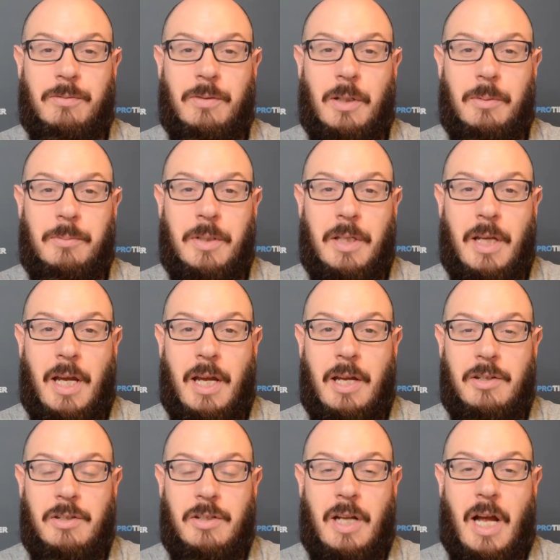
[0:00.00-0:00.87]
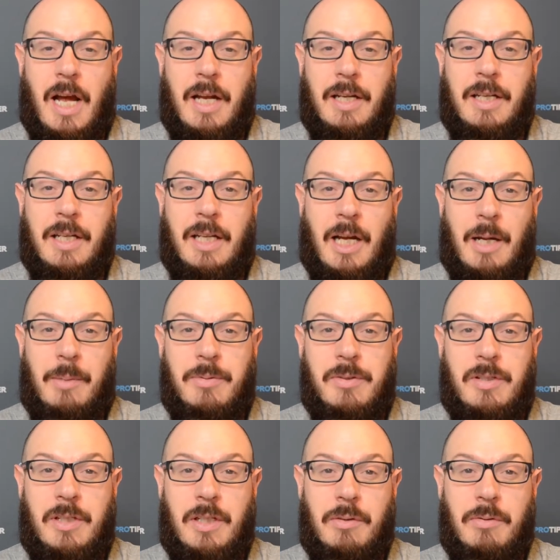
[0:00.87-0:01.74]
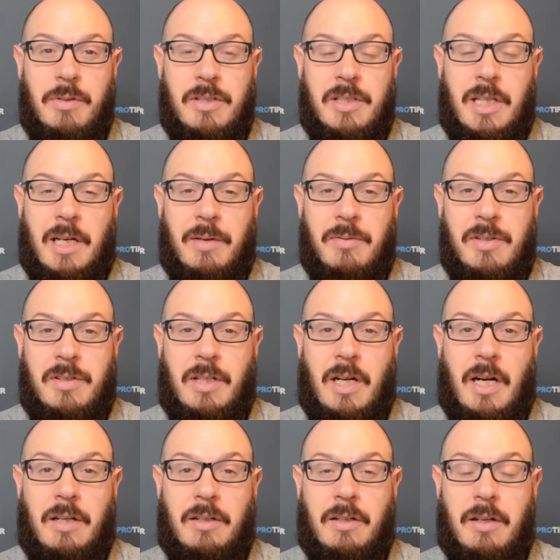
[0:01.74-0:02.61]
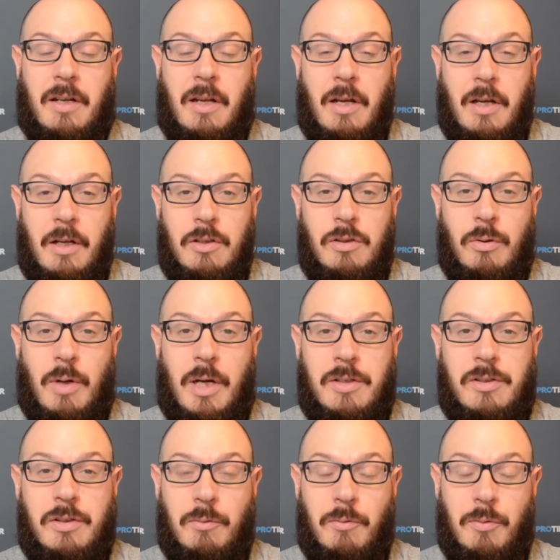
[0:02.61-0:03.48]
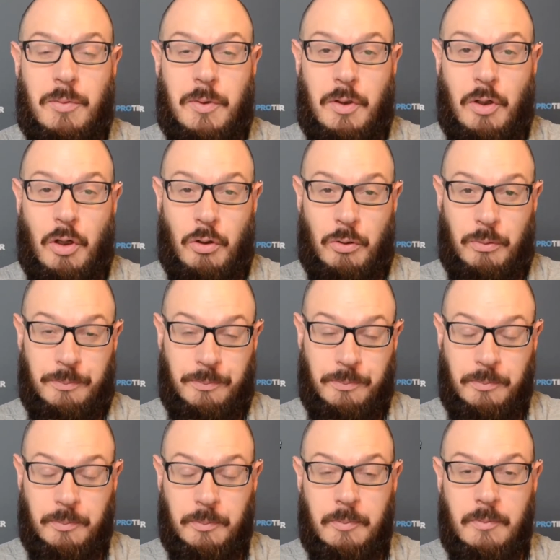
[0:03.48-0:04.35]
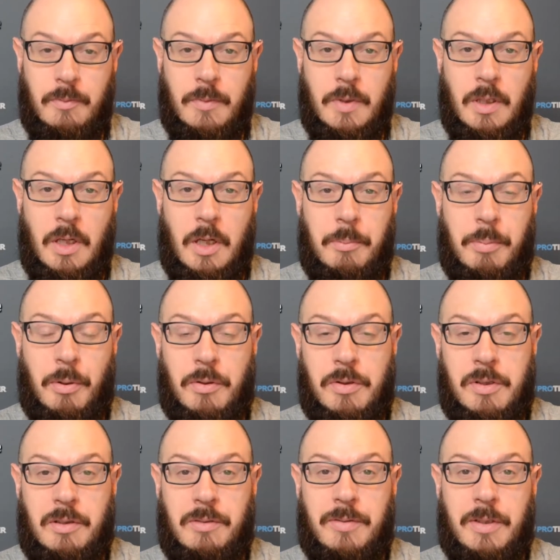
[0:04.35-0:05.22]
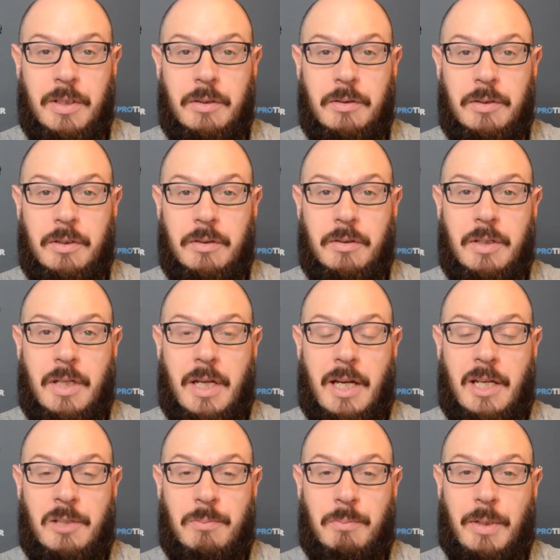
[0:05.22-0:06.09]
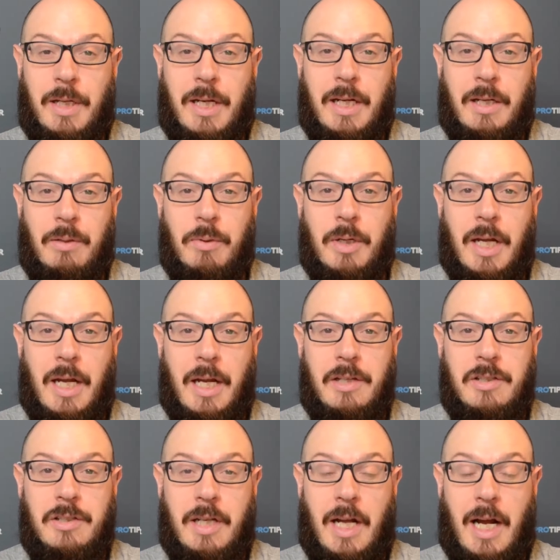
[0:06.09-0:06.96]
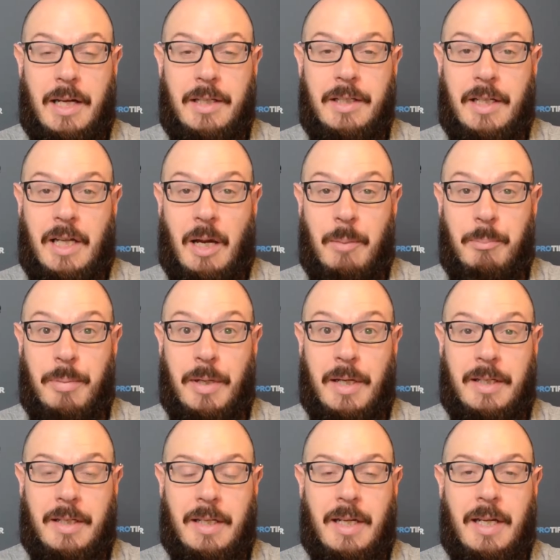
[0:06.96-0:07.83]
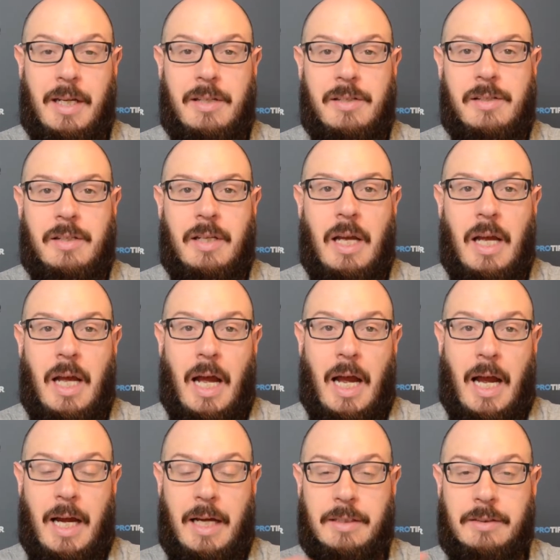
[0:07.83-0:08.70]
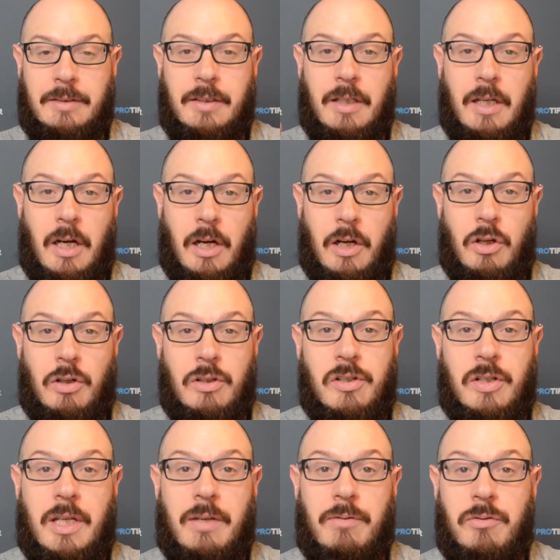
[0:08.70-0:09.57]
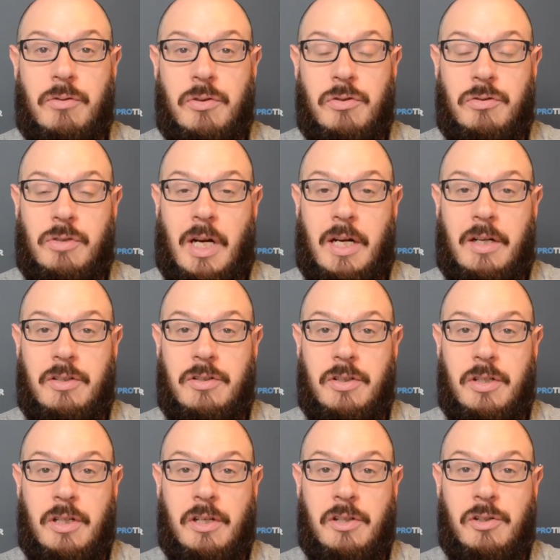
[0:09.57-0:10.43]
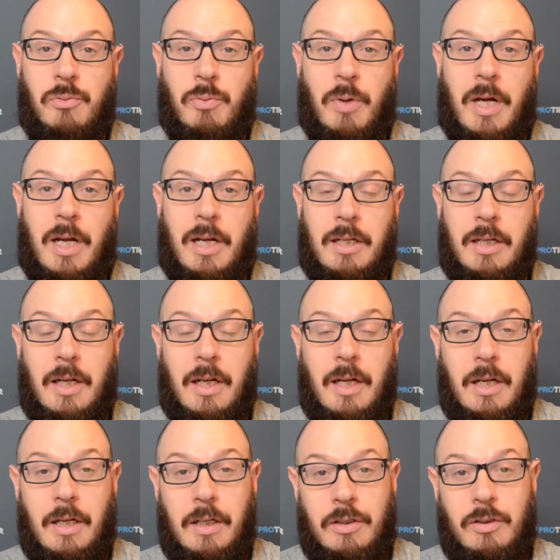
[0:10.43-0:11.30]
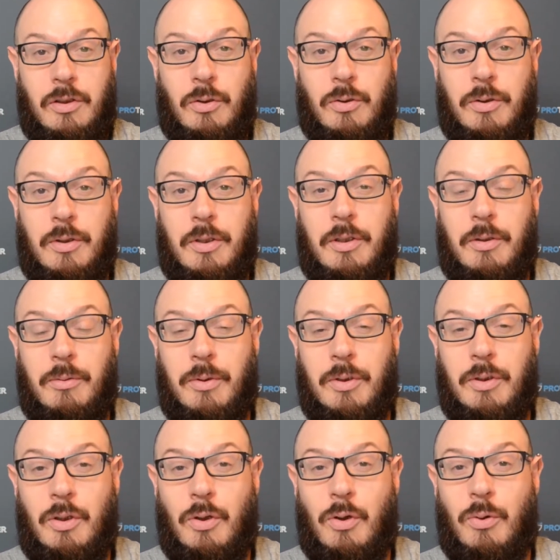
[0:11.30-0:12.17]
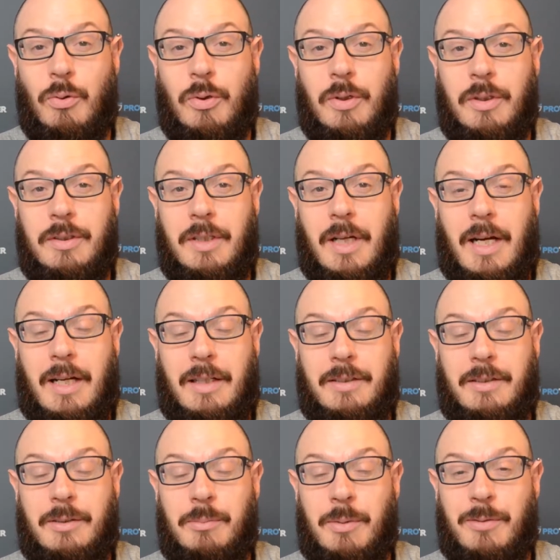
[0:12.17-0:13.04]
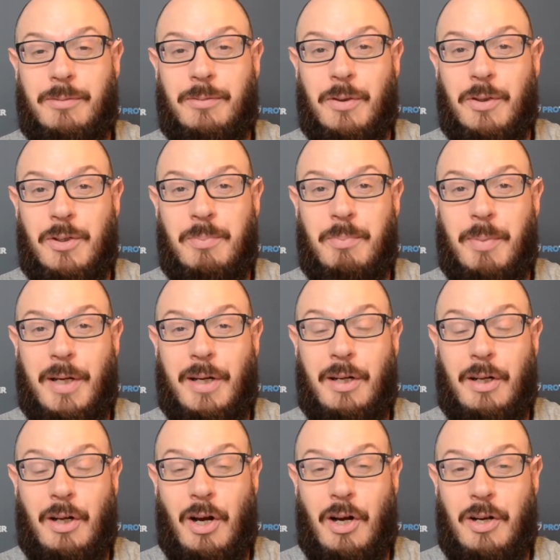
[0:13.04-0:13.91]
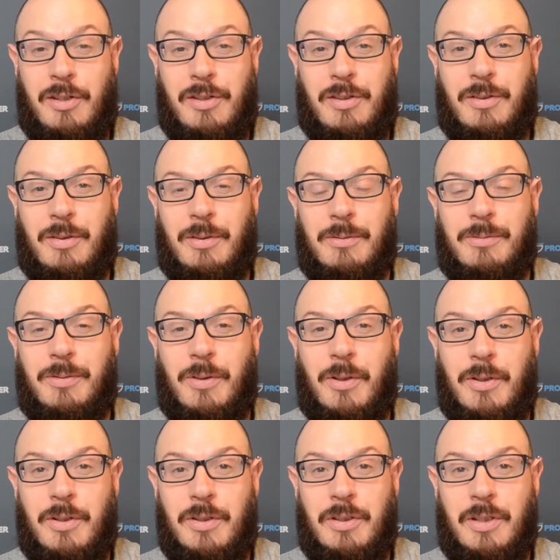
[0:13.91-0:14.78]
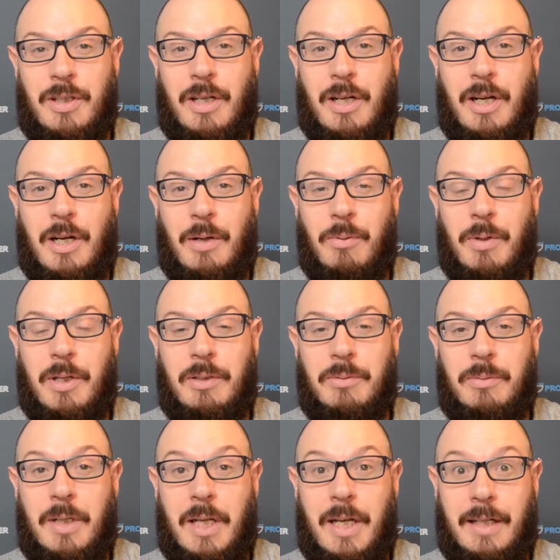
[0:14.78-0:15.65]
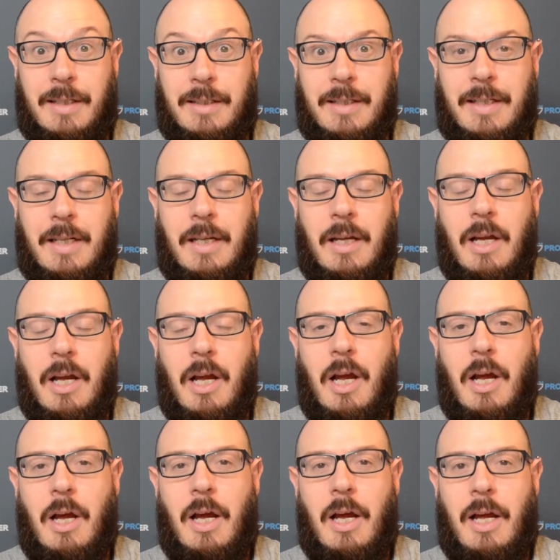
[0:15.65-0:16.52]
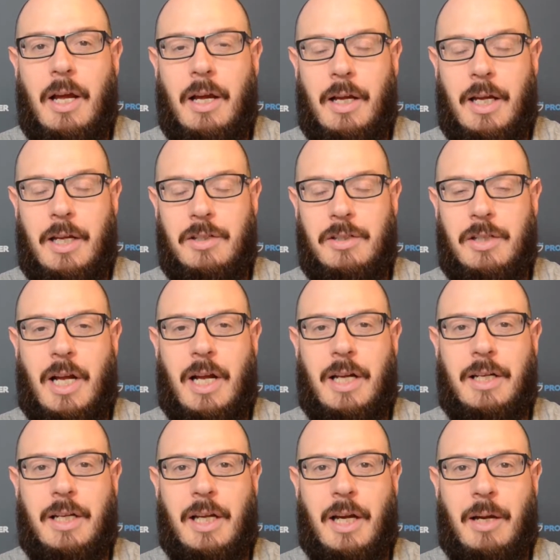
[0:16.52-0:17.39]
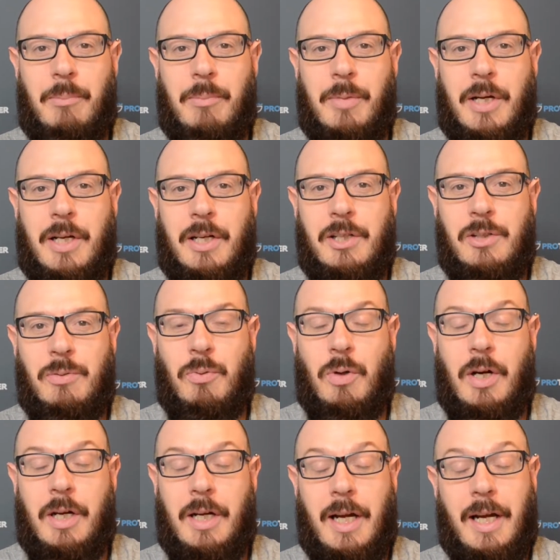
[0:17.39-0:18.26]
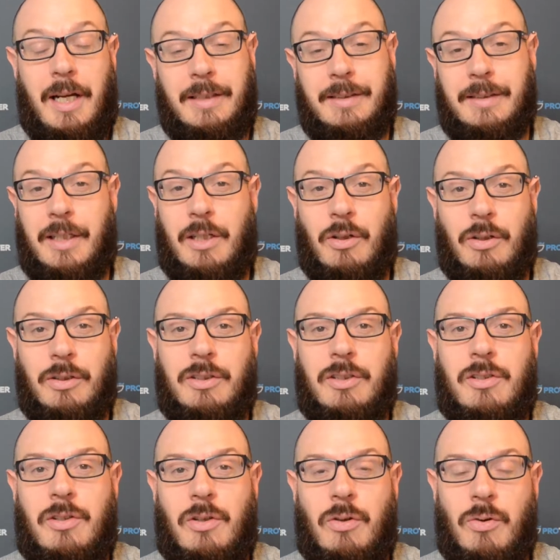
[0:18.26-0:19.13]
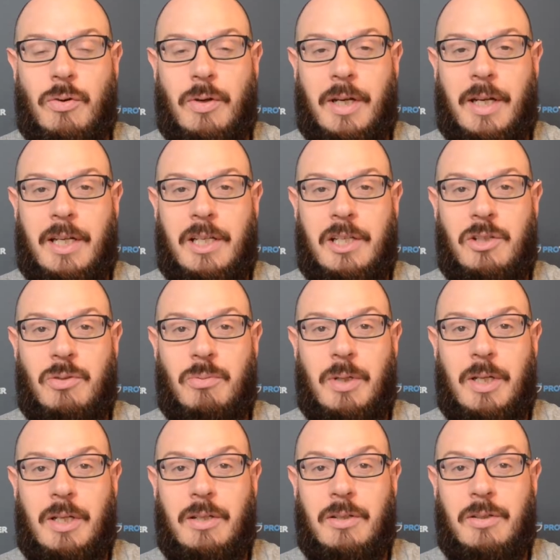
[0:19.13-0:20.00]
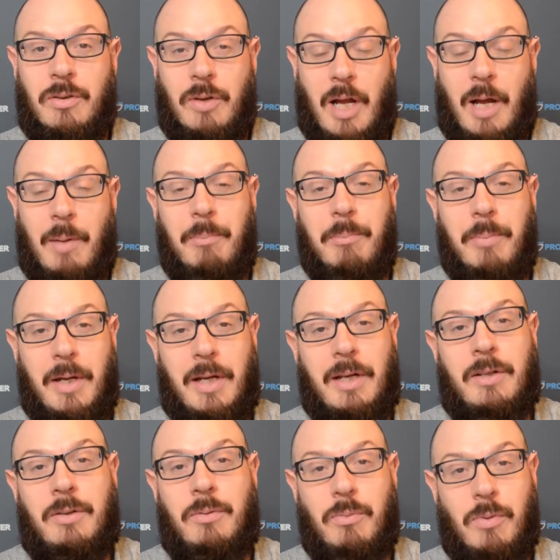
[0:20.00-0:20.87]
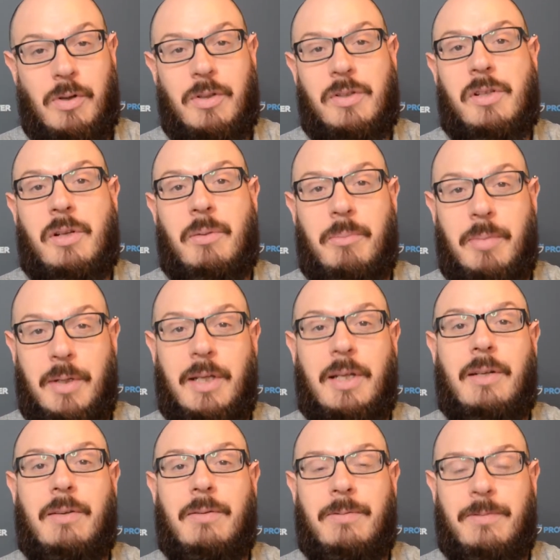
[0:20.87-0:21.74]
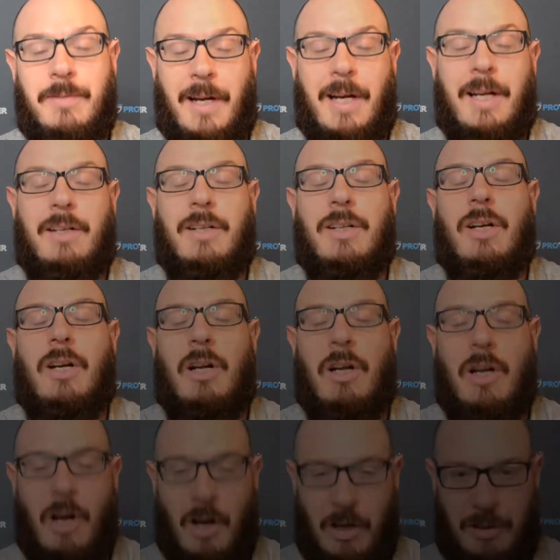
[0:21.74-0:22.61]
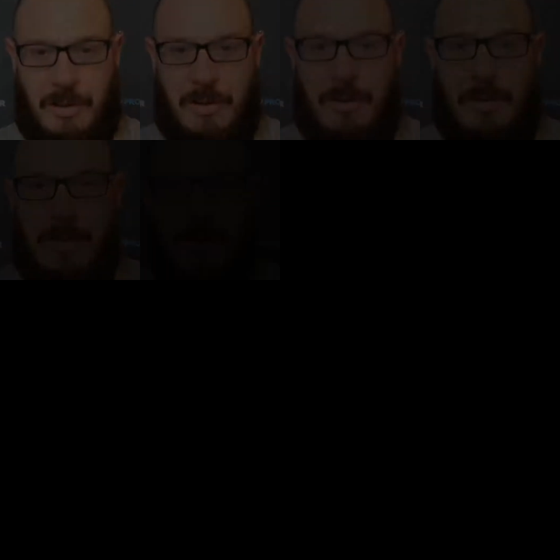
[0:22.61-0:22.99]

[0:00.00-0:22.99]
from the Asian Handicap series that I've started. So as some of you know, I posted a video the other day explaining what Asian Handicap betting is, and I also gave you strategy as well. So you will know that my first bet lost. Unfortunately, I went with Italy, Asian Handicap minus one, and they couldn't score against Sweden, so that bet was a big fat loss.